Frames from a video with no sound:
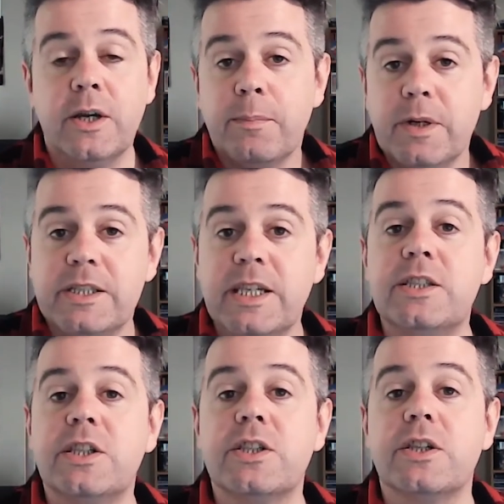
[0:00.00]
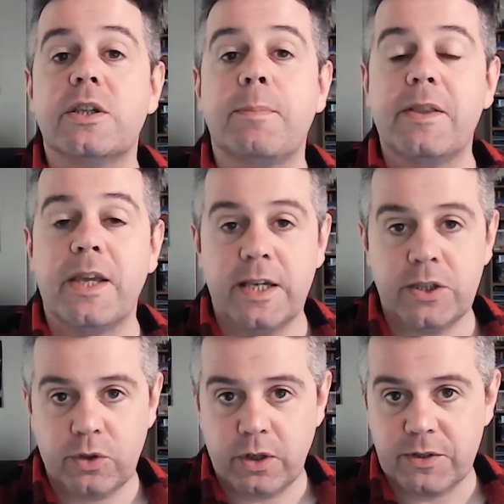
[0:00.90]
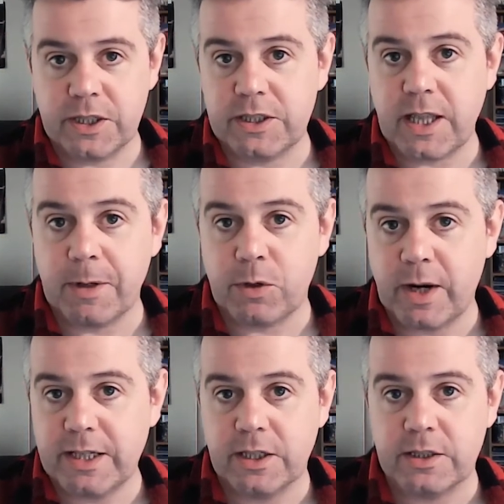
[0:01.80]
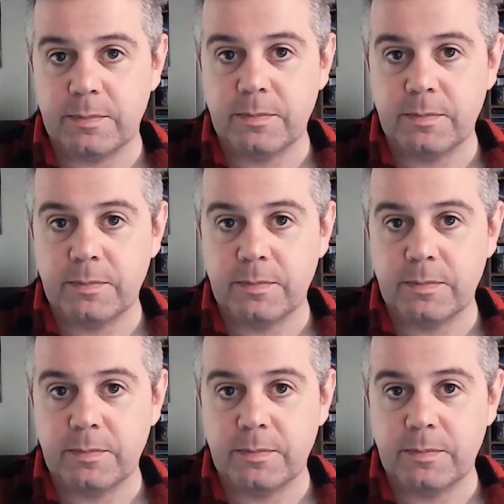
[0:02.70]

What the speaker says: but it teaches us about the history of systemic racism,